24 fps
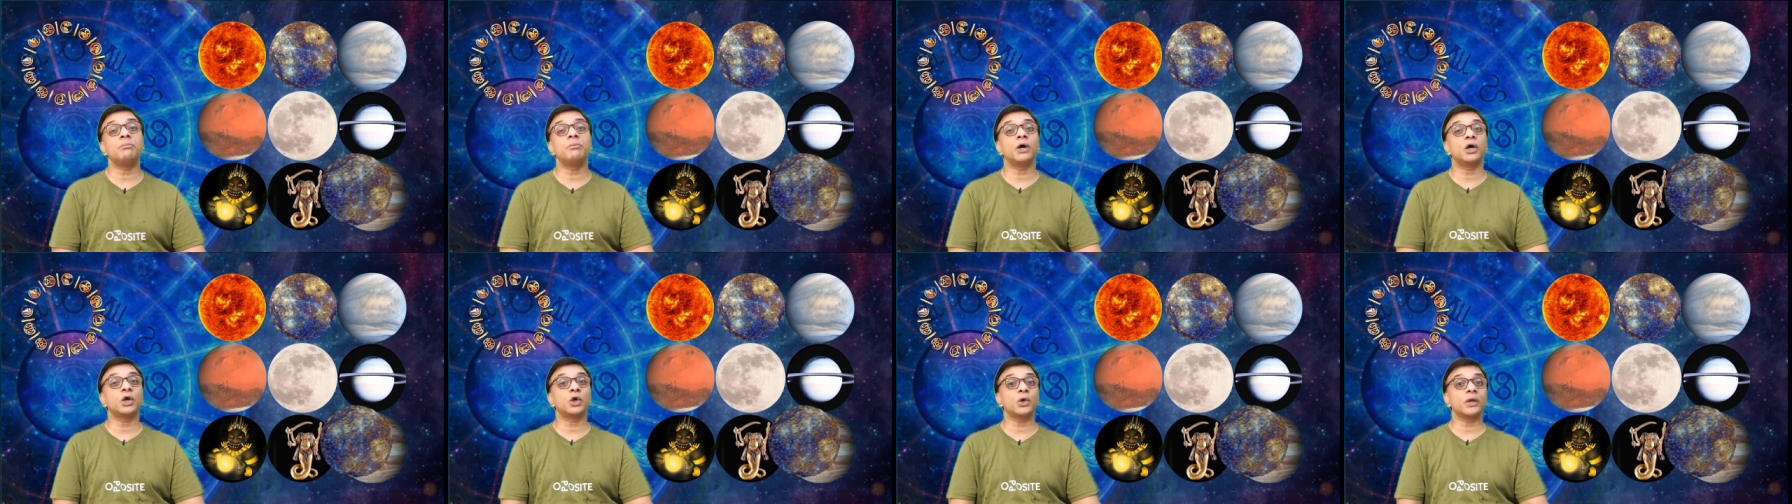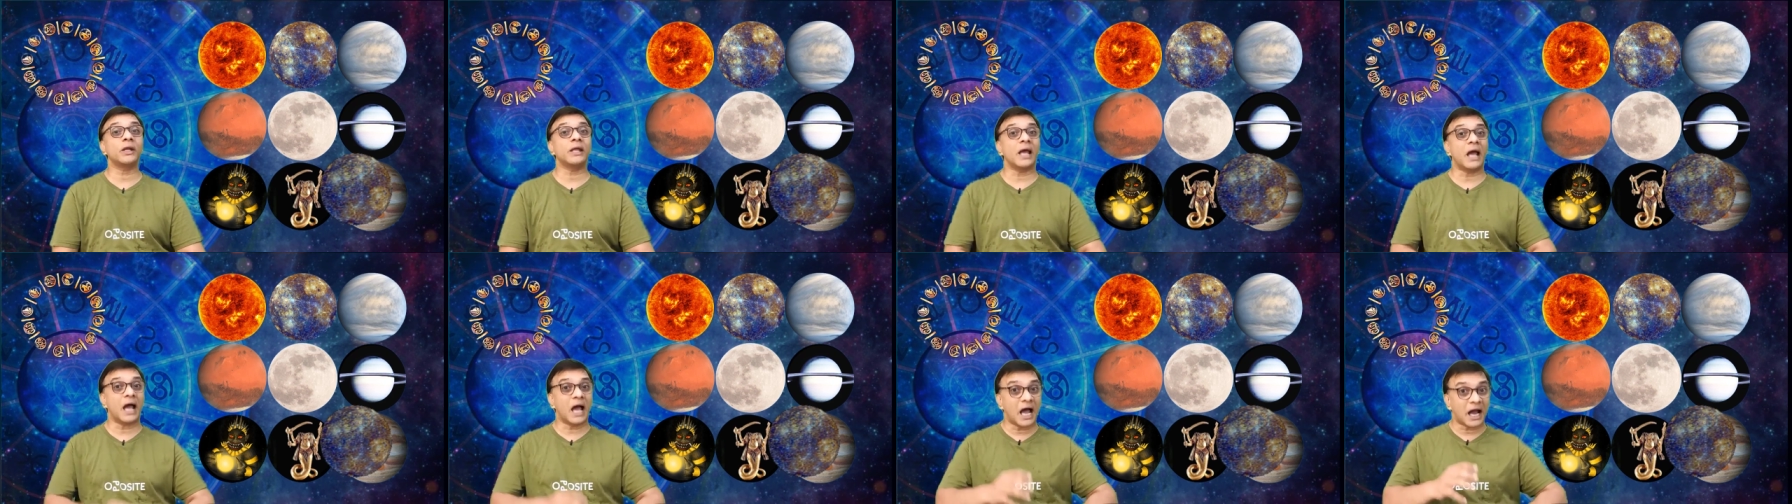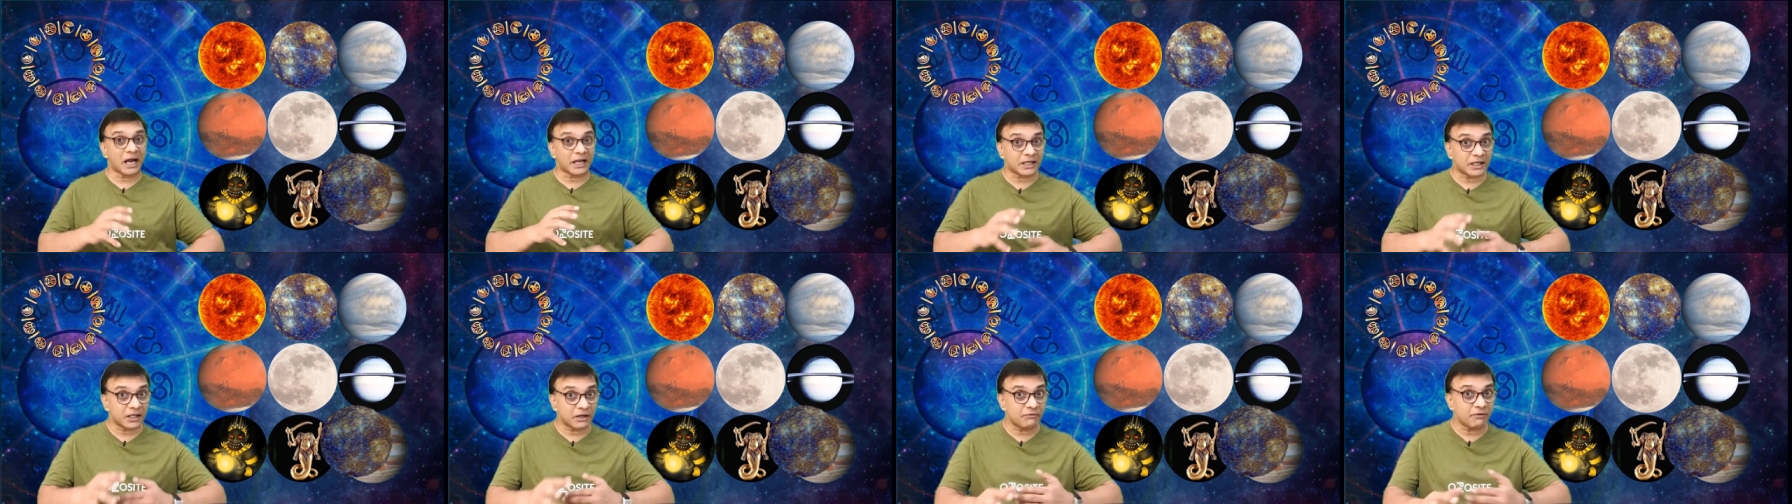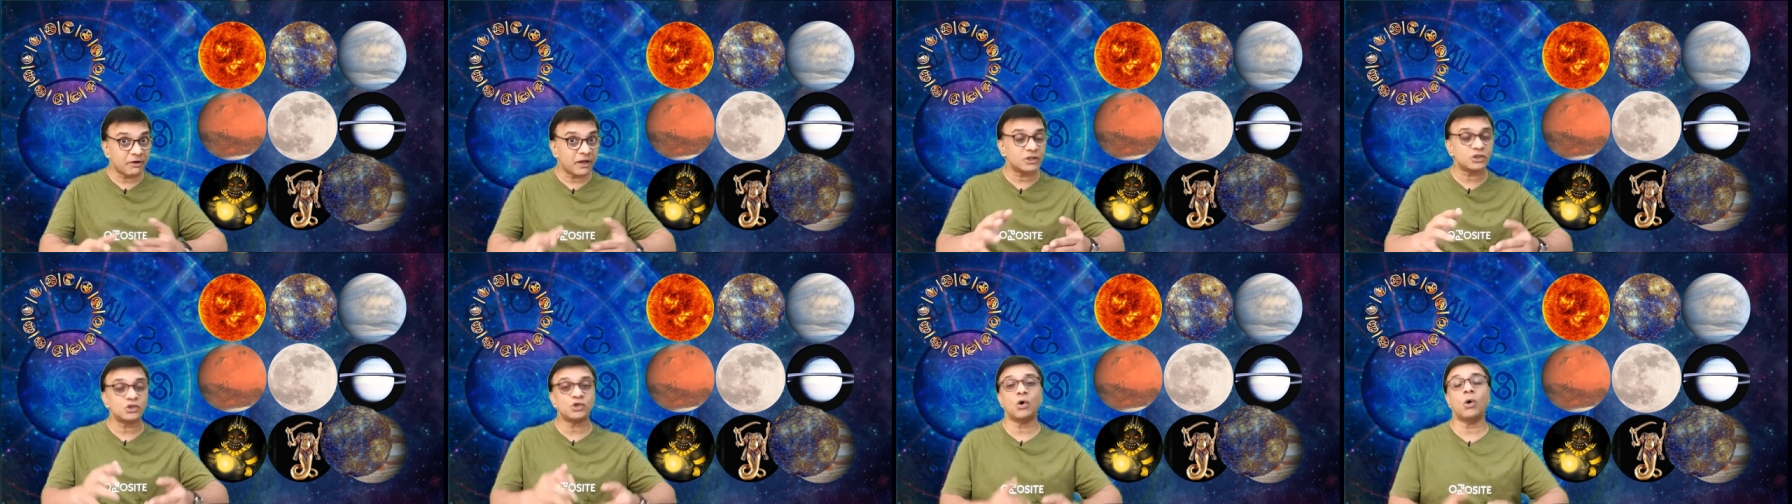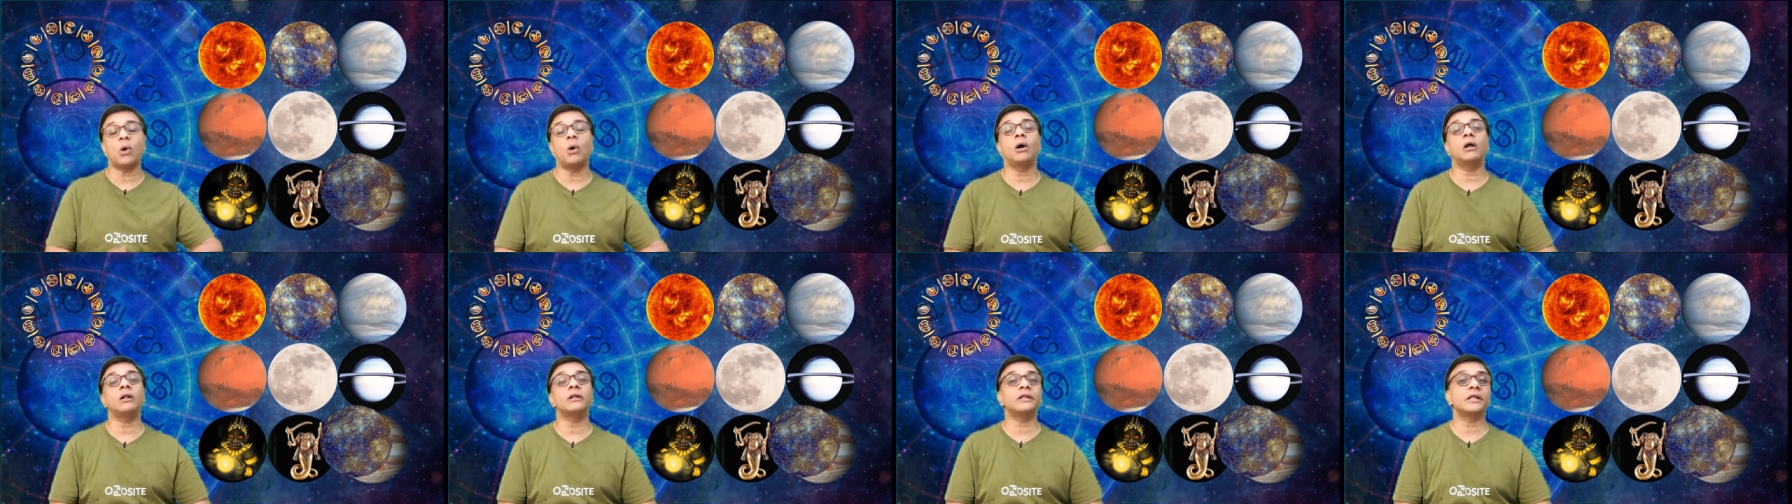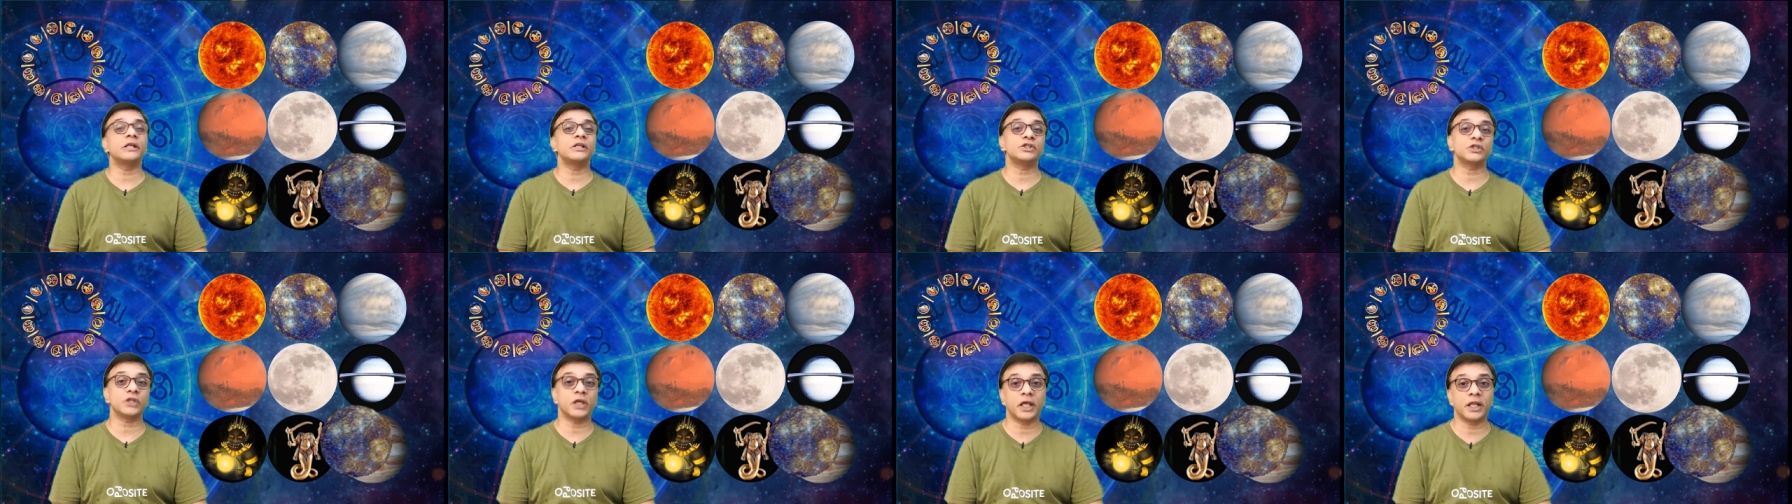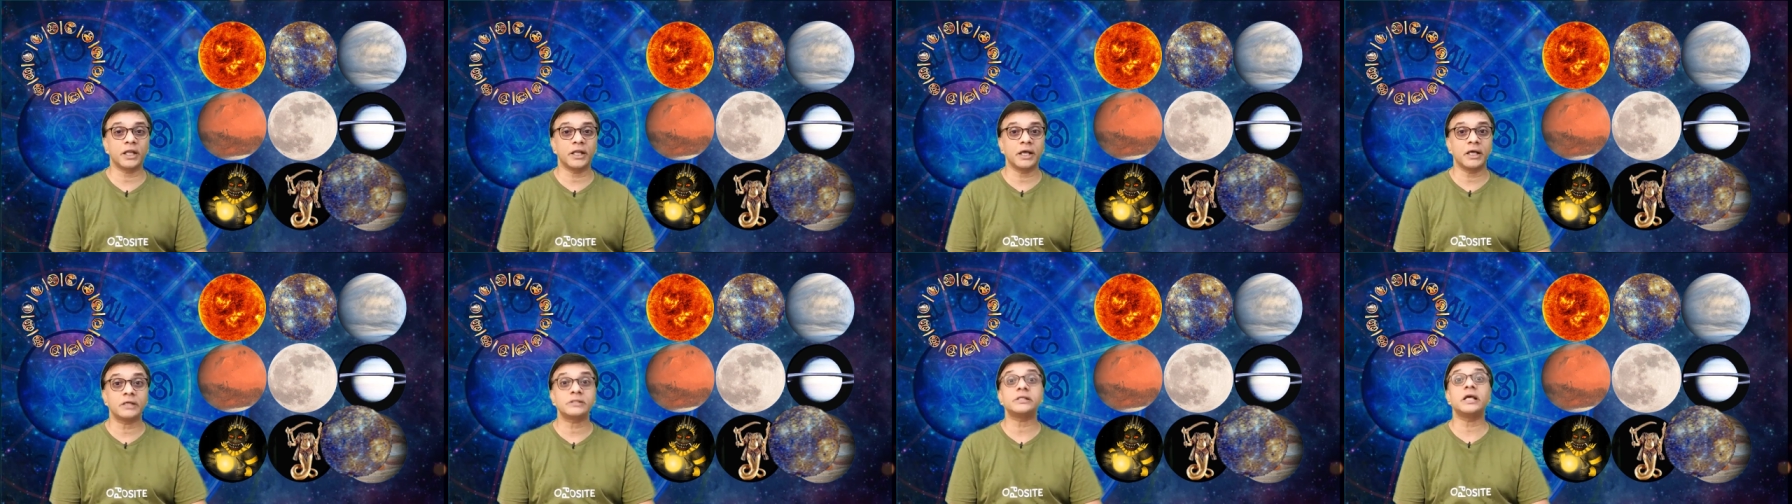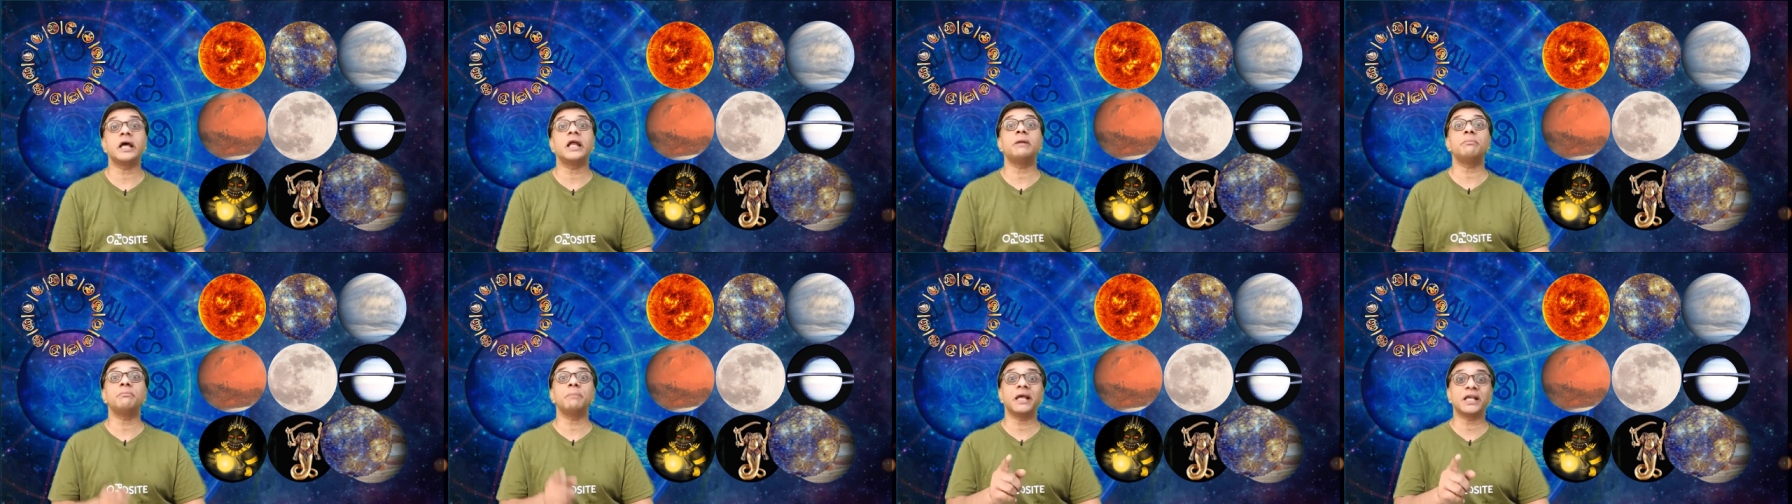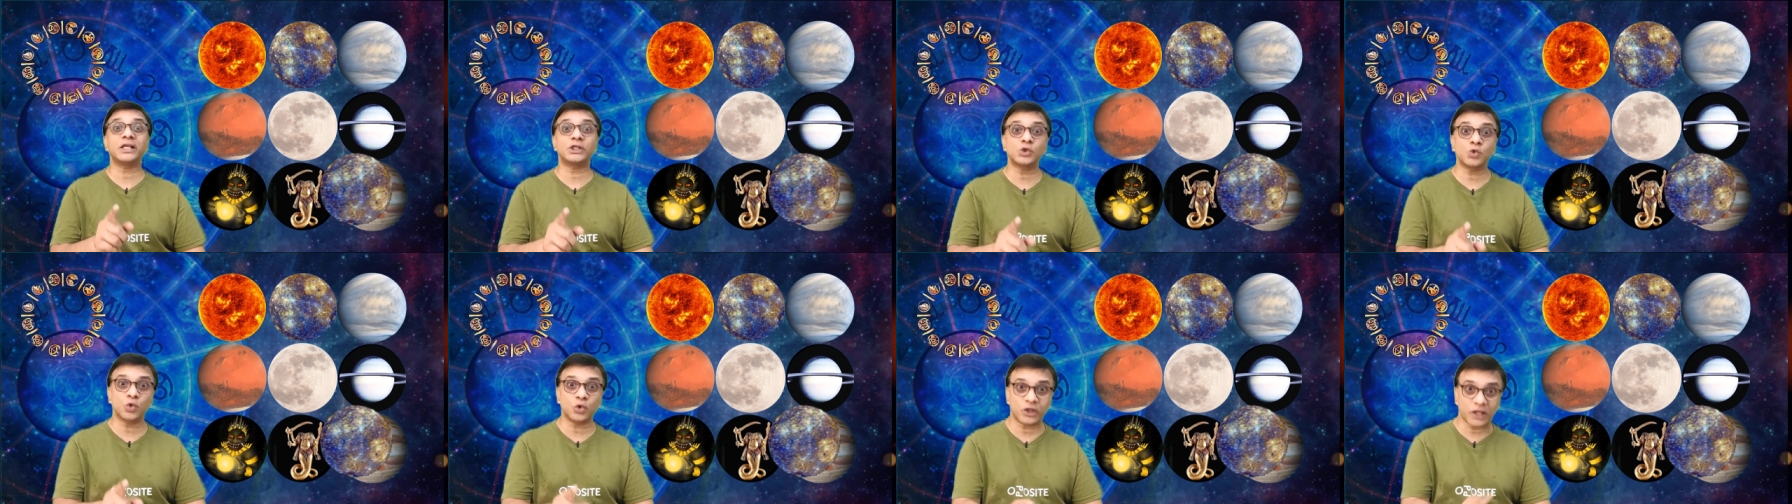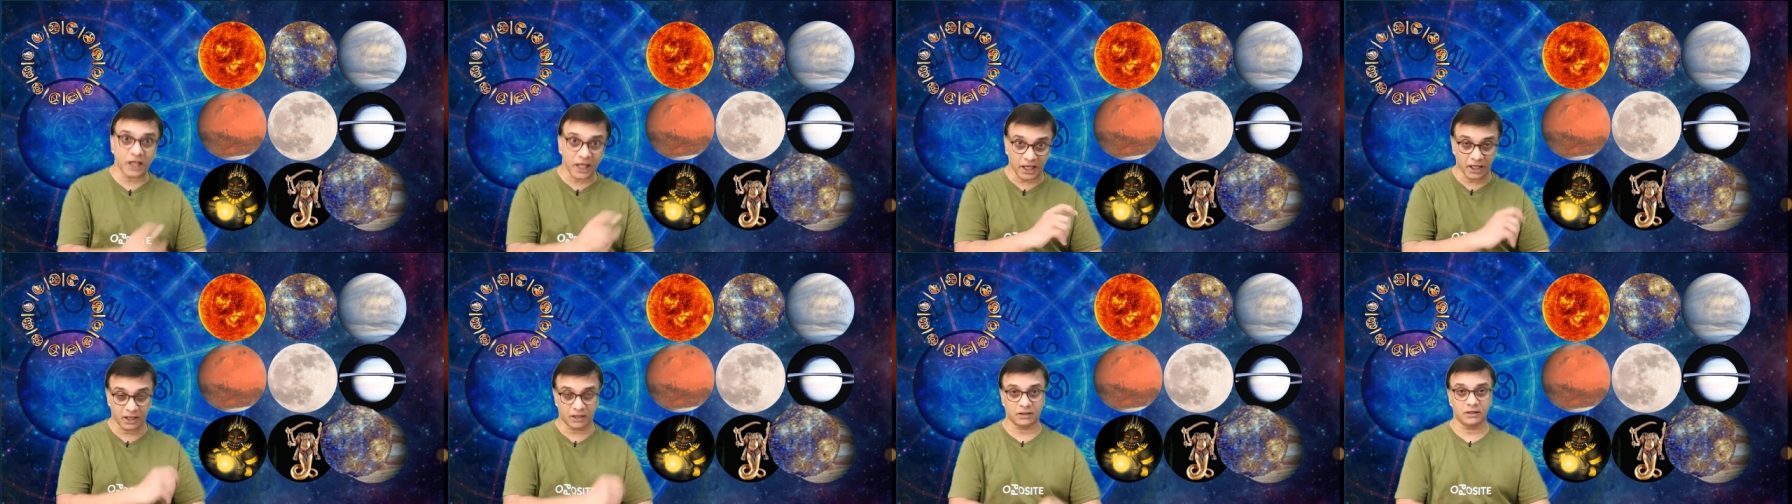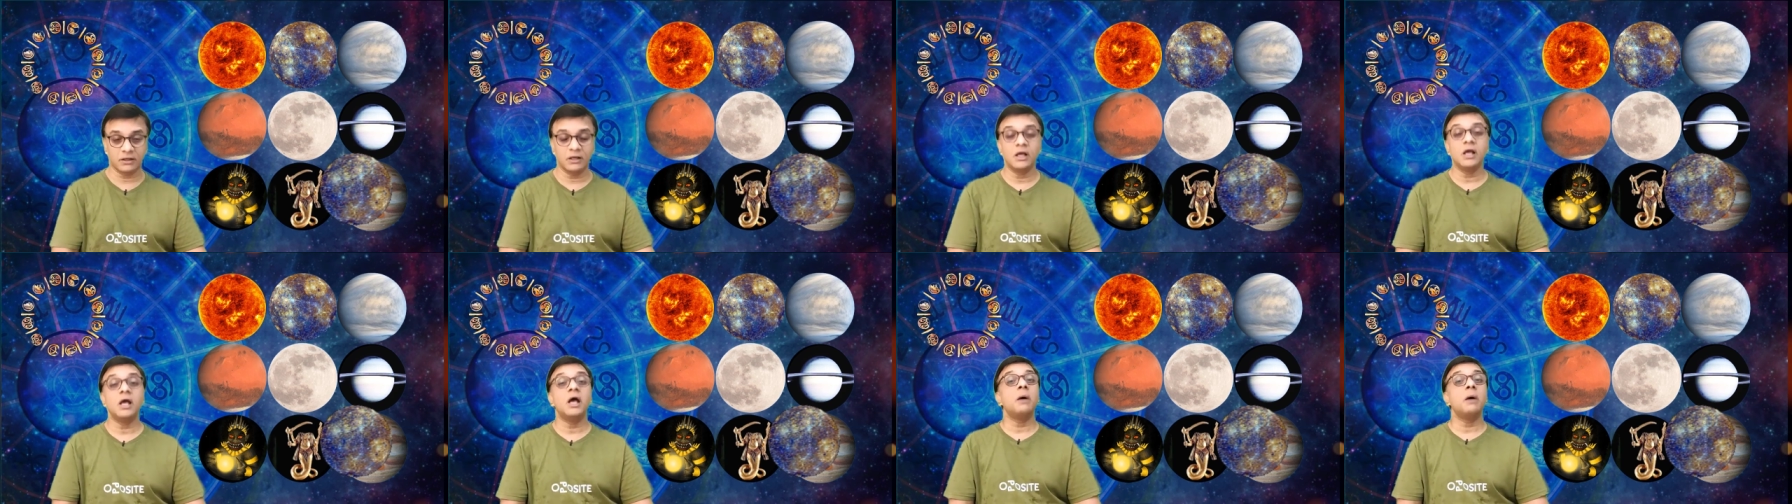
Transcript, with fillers: Mercury activates all these areas and makes you think,